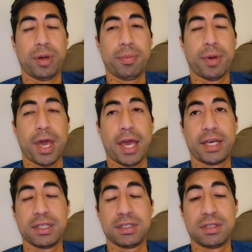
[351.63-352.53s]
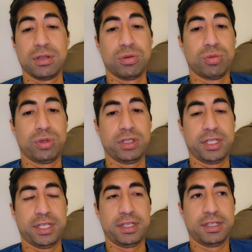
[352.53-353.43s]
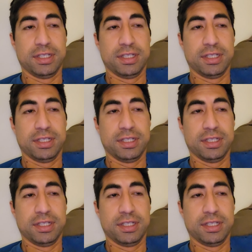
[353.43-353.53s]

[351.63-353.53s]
back is still really